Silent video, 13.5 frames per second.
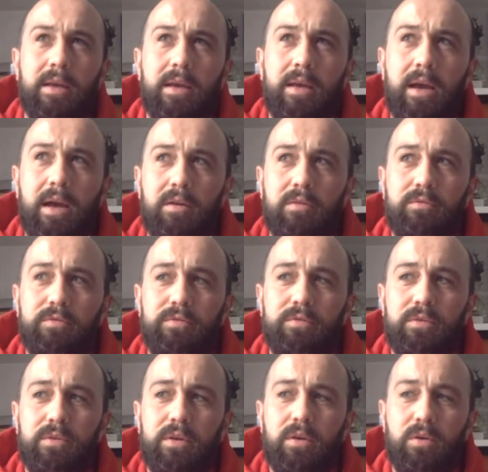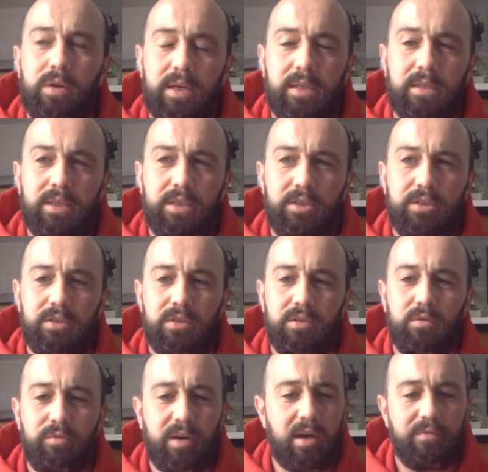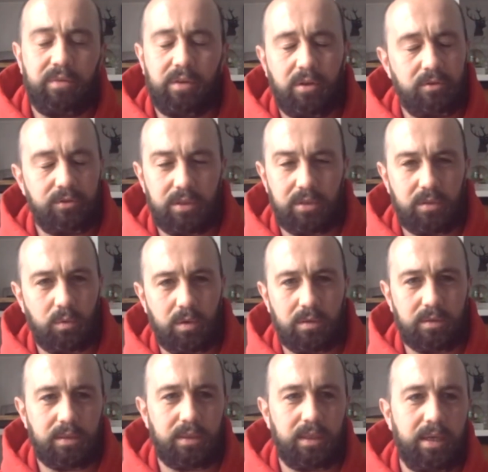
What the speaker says: have organizations in over half the countries in the world.